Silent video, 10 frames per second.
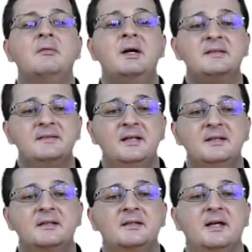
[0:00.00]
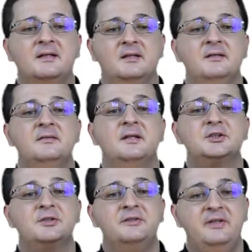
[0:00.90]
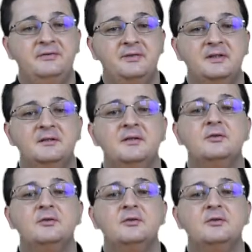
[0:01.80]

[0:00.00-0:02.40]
While standard candles such as Cepheids